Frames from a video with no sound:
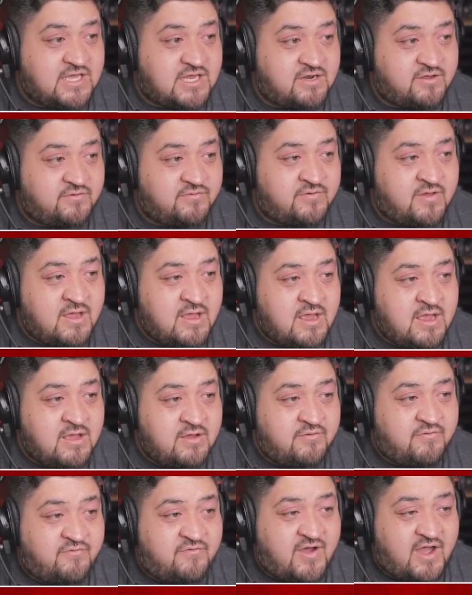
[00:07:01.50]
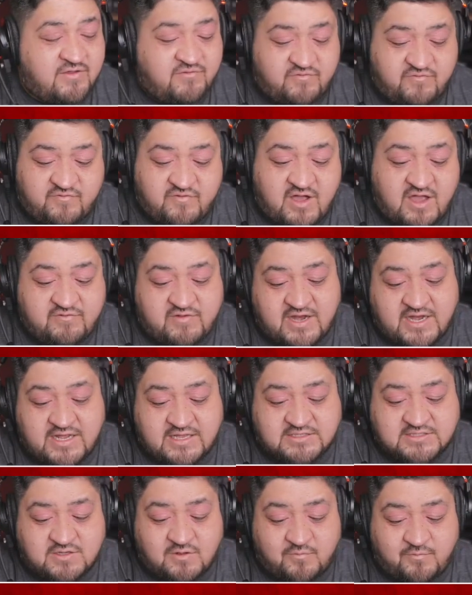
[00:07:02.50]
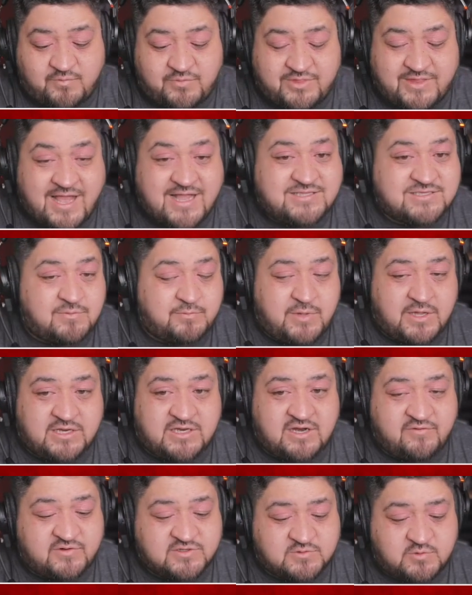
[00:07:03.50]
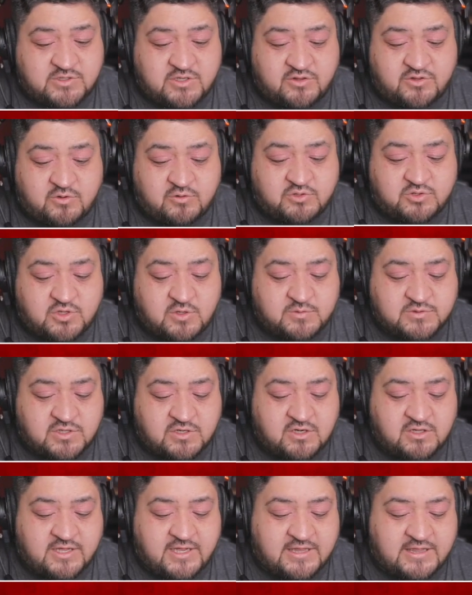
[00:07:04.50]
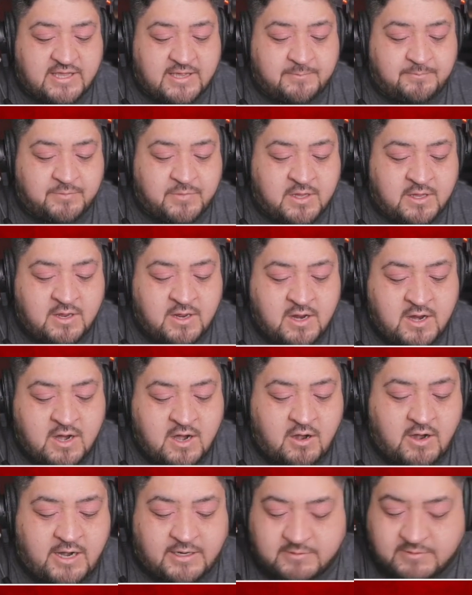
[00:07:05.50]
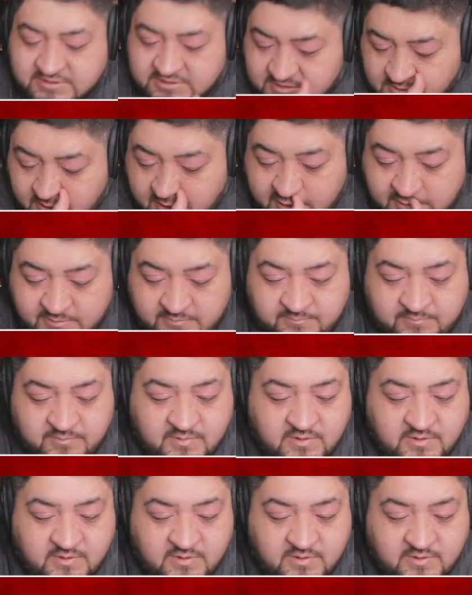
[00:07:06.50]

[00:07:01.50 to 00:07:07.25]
of 580. So that's a big difference when you throw troops on her like that. All right, let's go ahead and